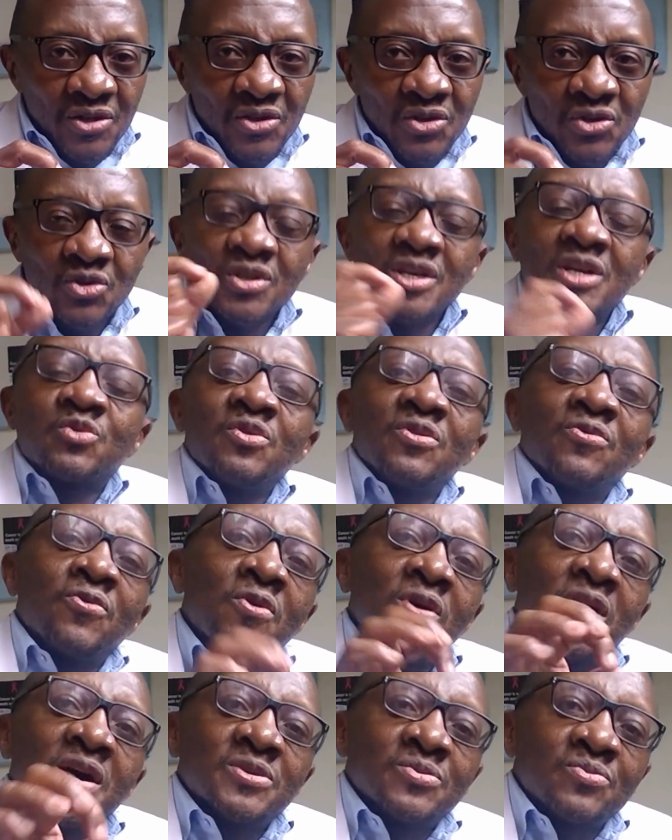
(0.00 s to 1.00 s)
so that we
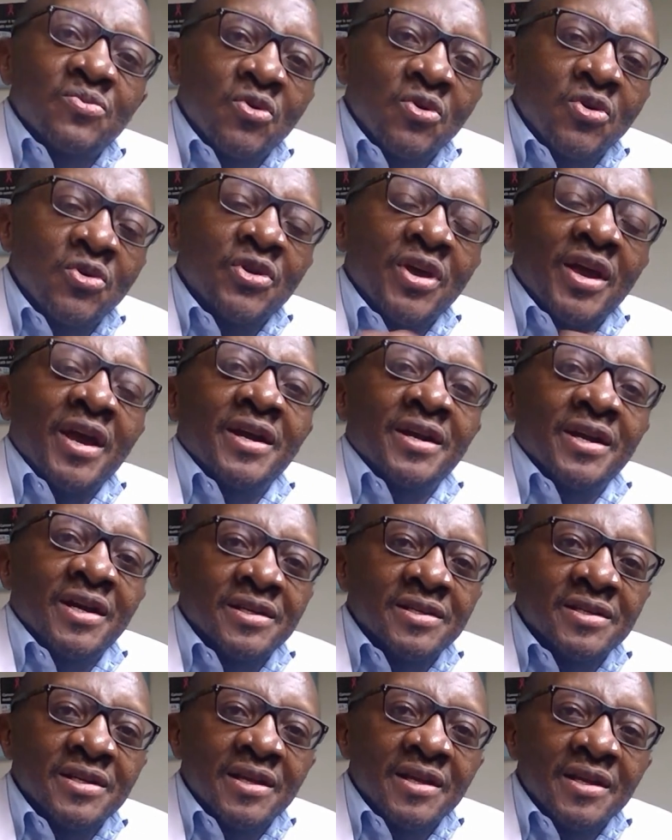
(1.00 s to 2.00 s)
focus more on
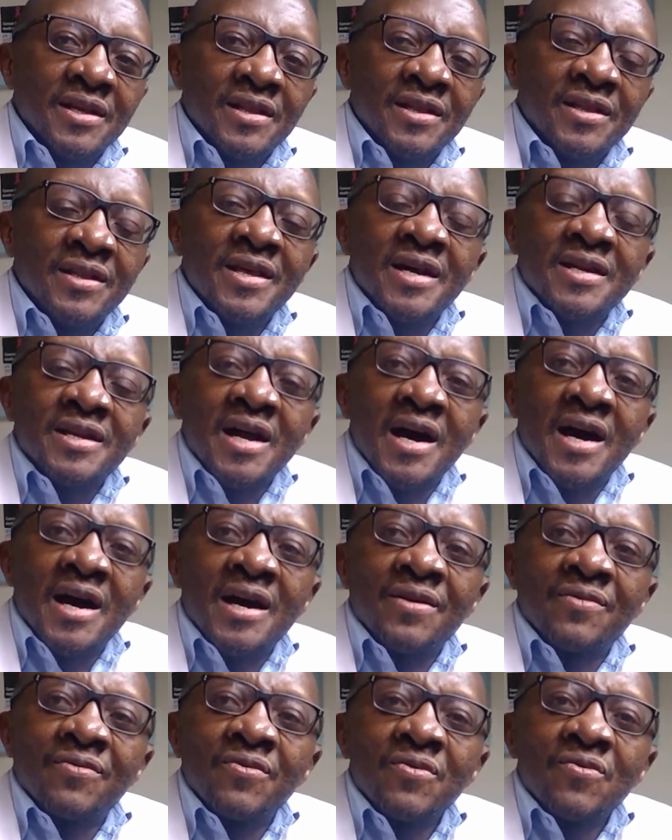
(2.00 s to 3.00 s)
areas that
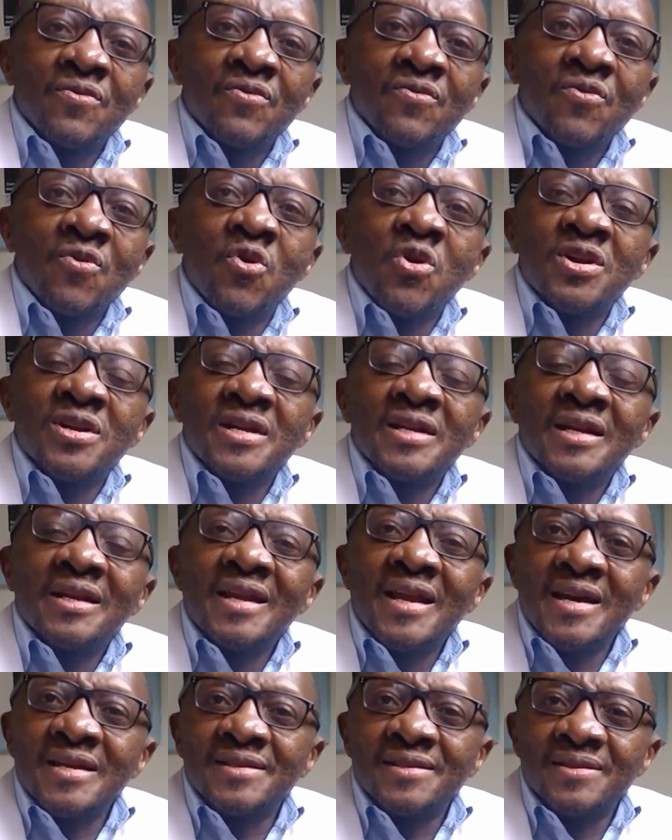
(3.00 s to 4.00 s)
are got
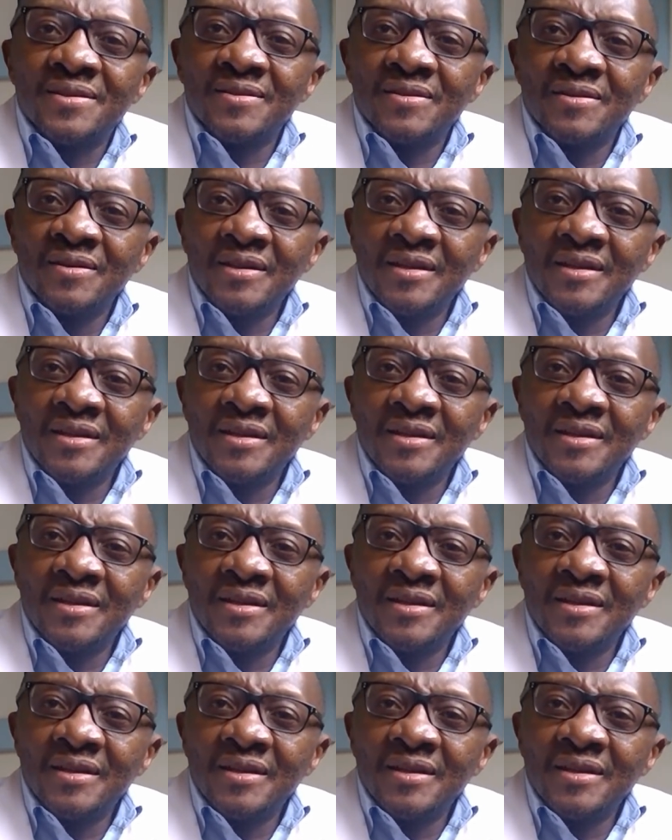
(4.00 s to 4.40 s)
less